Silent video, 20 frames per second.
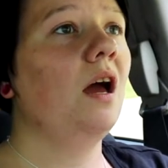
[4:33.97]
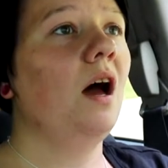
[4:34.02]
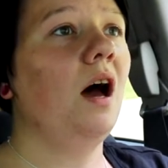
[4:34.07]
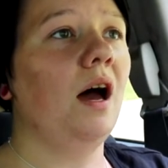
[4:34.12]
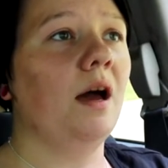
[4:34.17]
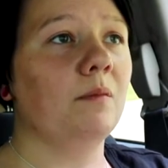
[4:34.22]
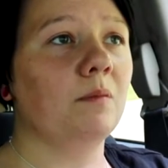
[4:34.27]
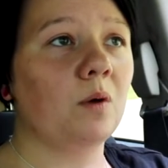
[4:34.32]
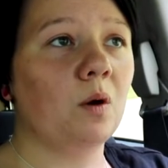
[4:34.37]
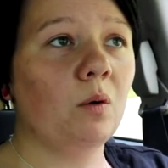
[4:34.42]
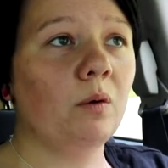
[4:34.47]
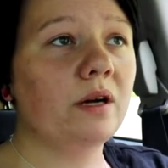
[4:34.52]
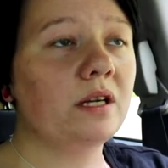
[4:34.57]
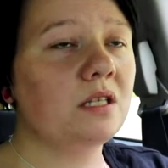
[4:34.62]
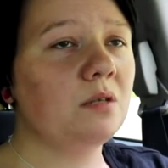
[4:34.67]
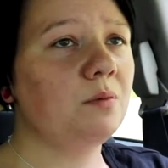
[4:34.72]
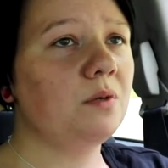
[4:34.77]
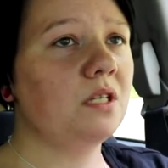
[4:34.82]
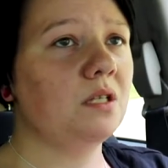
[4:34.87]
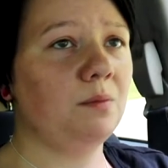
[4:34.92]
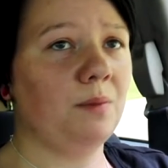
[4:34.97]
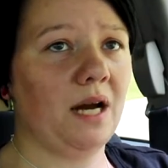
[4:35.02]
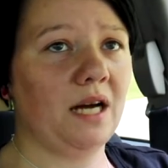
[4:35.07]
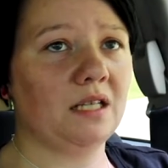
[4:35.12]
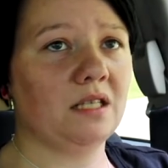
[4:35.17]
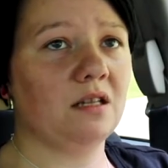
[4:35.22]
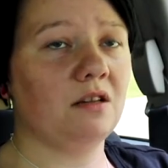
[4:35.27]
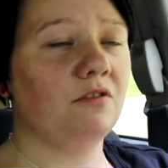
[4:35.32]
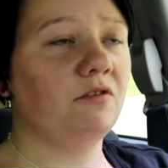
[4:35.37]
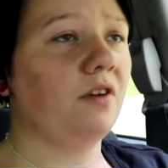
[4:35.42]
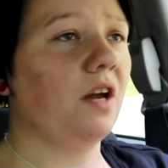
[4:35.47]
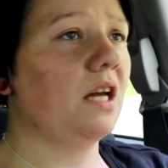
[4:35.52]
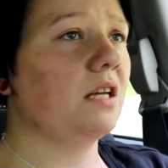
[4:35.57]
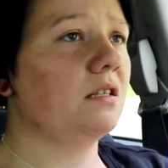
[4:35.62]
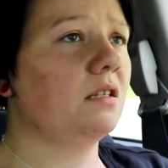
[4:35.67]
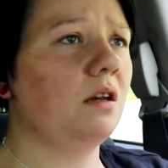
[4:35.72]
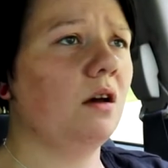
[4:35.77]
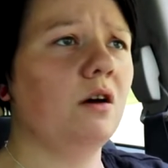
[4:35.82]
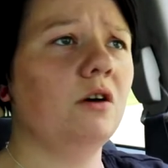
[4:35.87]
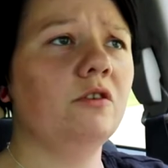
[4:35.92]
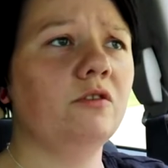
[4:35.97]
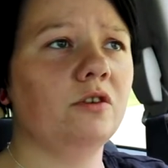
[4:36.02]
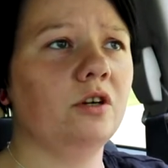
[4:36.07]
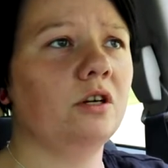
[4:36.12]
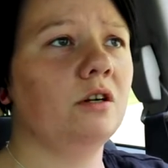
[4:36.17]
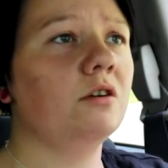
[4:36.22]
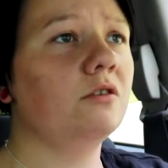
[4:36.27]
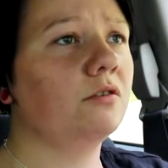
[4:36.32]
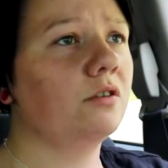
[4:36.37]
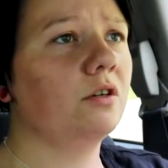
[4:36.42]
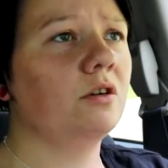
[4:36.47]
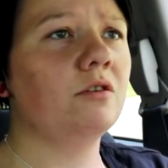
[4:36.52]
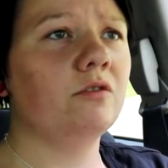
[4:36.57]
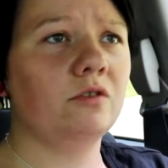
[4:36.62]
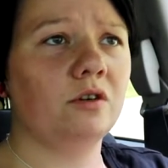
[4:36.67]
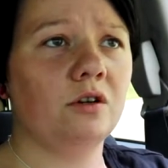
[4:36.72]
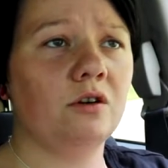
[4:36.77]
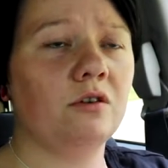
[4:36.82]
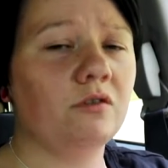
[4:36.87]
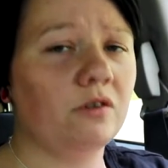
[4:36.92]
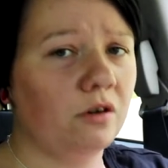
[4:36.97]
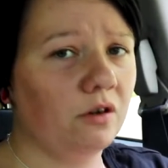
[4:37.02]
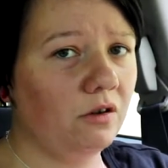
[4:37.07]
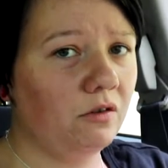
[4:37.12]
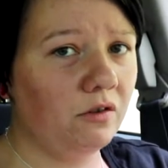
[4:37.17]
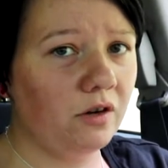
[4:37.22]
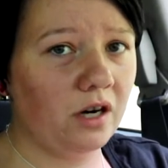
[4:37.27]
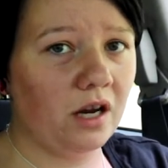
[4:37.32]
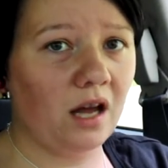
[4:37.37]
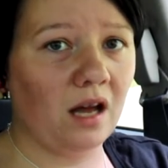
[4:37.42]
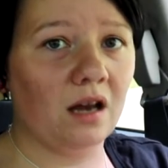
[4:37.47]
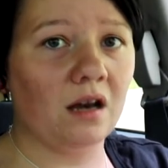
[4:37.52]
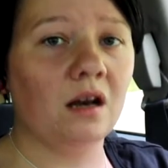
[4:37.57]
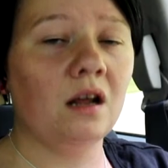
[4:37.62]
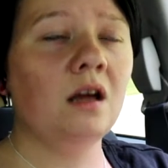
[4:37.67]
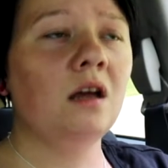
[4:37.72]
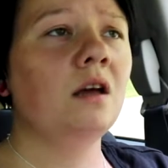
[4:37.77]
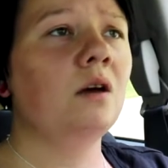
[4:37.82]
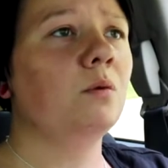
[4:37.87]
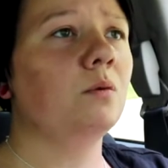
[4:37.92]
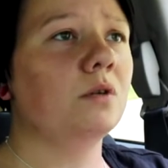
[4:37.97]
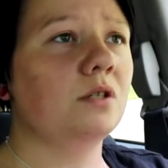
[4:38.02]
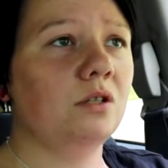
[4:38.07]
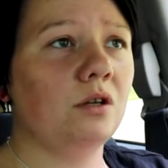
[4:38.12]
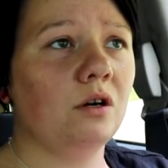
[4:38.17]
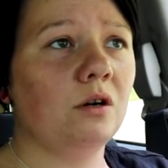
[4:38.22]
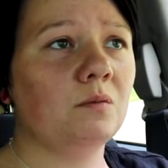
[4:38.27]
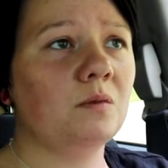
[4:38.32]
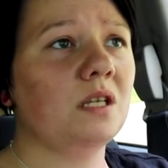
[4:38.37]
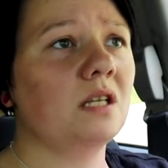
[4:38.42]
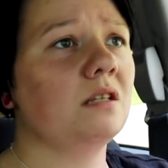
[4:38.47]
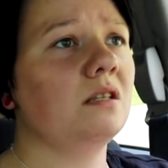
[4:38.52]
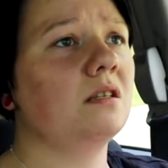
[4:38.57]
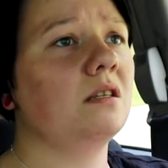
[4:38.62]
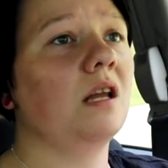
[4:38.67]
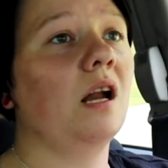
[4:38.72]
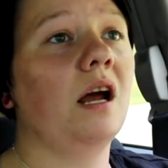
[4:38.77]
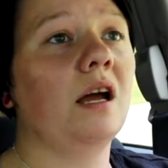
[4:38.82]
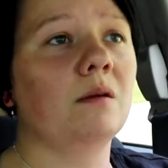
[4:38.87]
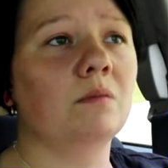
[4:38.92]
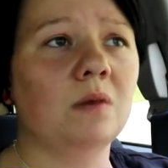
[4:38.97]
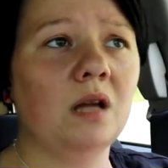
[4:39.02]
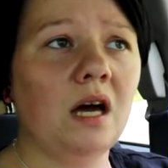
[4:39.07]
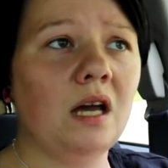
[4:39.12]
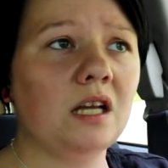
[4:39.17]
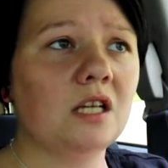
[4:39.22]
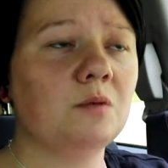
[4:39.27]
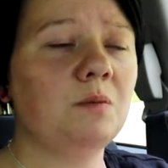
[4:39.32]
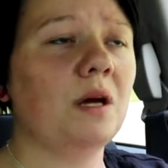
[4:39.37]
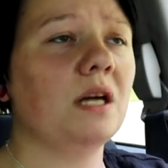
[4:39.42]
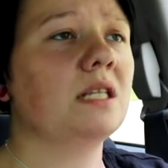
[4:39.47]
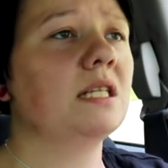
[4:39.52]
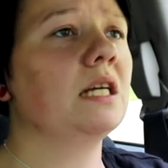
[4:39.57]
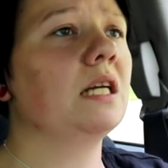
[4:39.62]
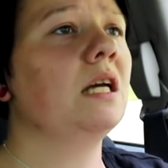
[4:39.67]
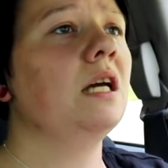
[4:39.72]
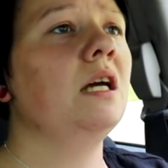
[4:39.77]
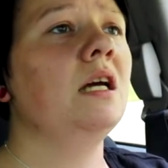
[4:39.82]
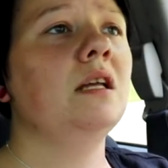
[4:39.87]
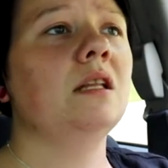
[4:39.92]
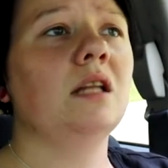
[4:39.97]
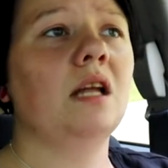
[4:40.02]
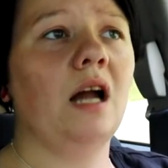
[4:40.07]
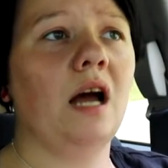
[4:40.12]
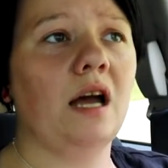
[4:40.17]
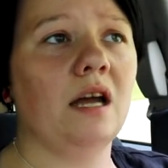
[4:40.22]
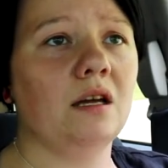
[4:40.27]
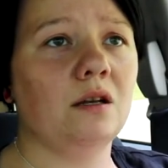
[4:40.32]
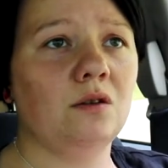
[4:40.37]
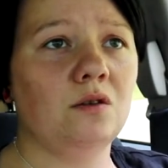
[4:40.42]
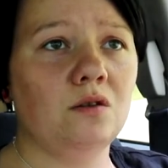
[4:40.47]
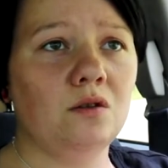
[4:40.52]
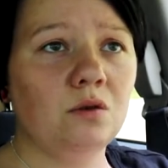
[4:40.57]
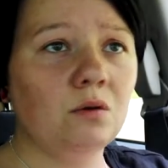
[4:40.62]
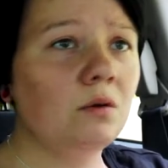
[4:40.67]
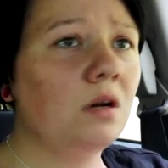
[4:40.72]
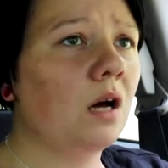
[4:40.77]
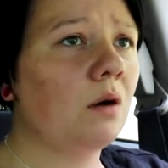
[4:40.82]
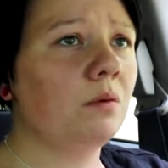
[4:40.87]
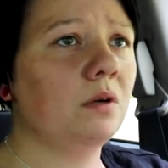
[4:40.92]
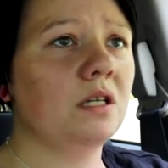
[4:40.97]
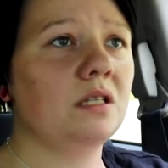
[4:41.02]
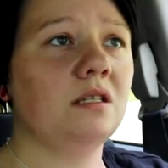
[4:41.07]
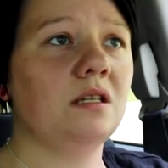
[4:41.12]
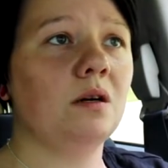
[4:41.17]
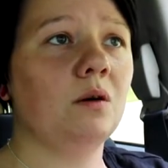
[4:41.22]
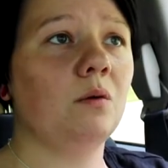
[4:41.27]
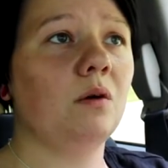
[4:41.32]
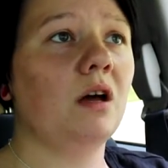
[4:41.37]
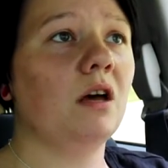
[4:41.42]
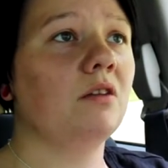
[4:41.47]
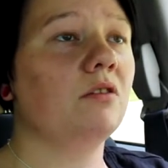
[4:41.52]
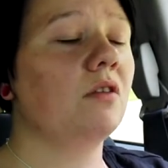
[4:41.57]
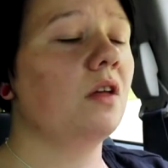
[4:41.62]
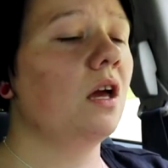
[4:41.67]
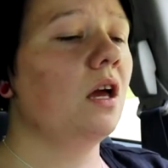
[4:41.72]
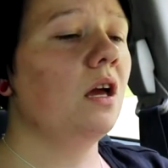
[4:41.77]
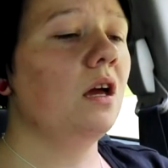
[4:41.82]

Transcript: I'm going to be smacked in the face over and over and over and over and over again with circumstances that I am not expecting, that I do not want to deal with,